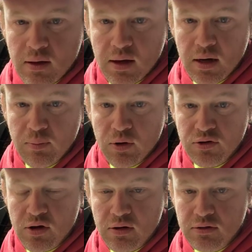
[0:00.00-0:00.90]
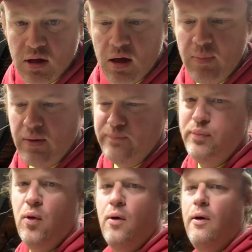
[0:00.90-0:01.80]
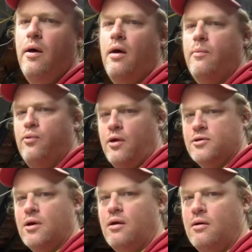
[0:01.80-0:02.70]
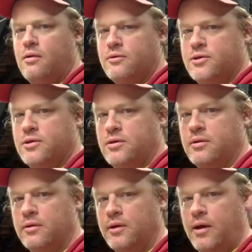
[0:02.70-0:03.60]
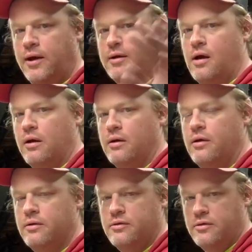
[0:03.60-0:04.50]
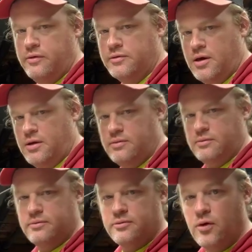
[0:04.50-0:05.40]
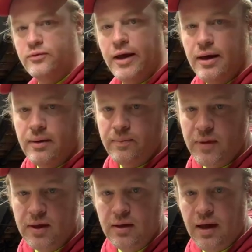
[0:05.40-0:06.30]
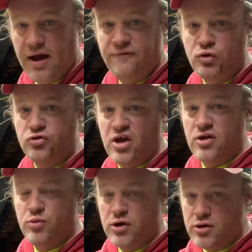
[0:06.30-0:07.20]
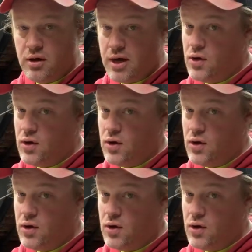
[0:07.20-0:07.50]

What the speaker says: Any brush hog stop? Boy, brush hogs. I can knock 100 of those out in no time. I got full size brush hog.